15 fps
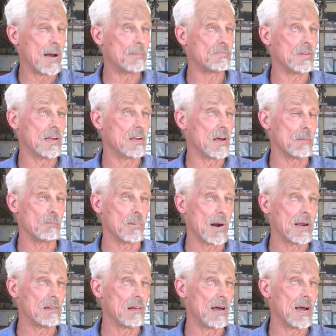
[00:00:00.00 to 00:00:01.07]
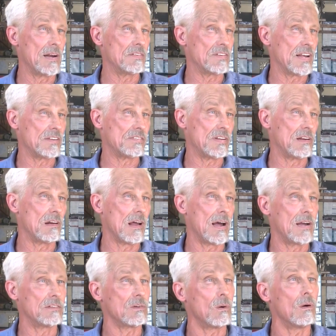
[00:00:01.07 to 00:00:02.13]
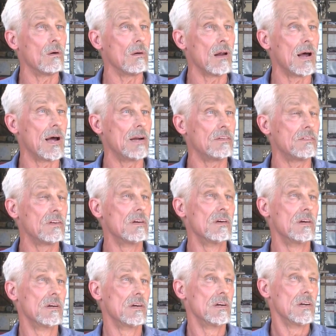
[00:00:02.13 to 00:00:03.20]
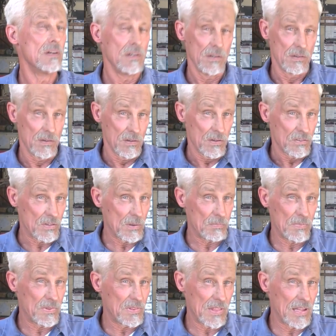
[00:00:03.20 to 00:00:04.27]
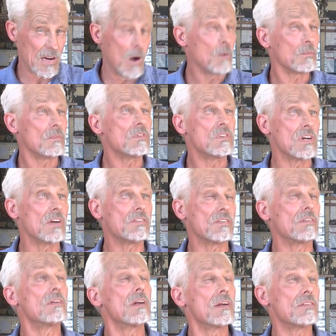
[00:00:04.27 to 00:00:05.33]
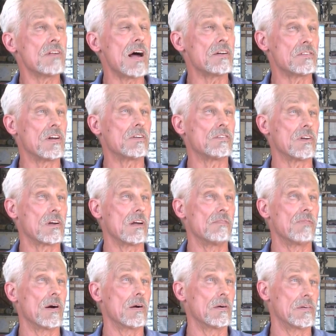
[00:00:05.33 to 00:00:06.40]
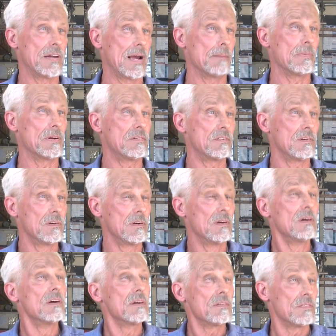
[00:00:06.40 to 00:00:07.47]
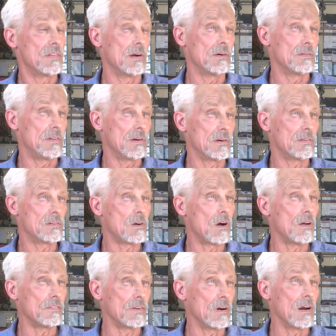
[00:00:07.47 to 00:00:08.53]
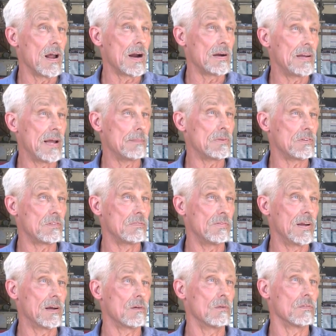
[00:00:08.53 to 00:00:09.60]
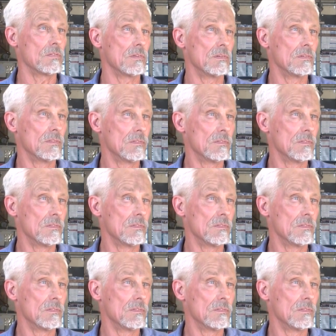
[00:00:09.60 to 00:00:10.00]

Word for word: pipes, they cut brake lines, AC lines, oil lines some they don't just it's not just the converter damage. They're they're causing a lot of damage to vehicles.